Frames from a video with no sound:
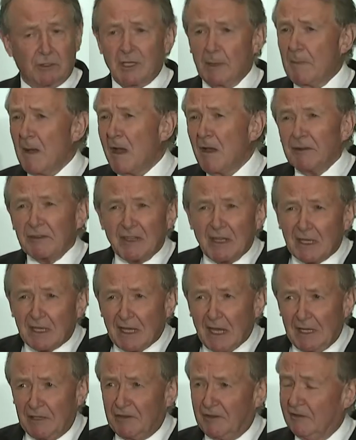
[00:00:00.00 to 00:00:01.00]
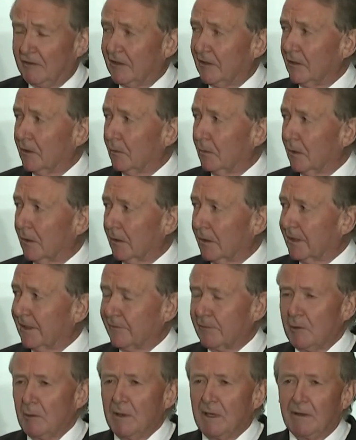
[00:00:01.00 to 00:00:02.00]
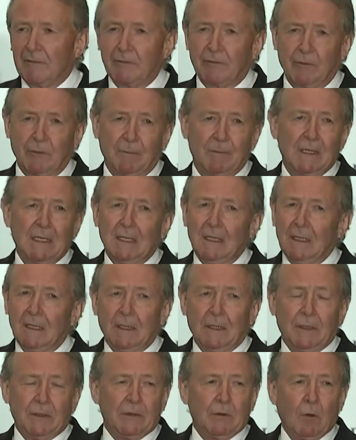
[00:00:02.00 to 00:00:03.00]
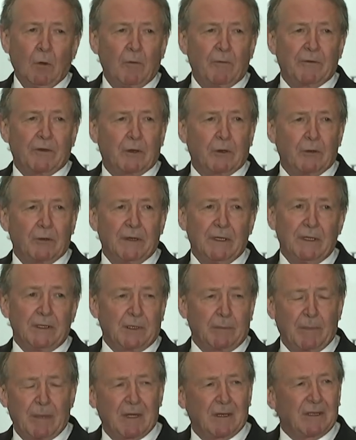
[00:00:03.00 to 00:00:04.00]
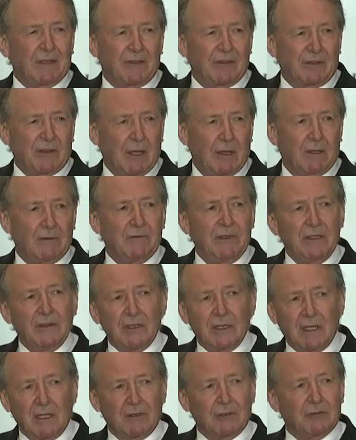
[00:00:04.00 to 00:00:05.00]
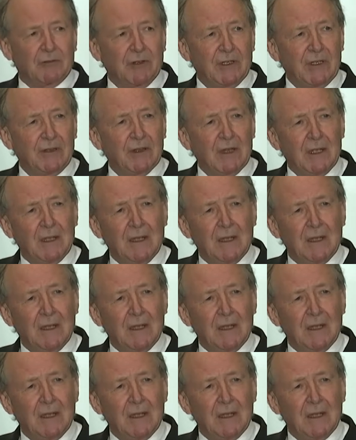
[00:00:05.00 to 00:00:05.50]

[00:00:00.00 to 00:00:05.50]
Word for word: The basket cases in the world, everywhere from North Korea to Pakistan, these are countries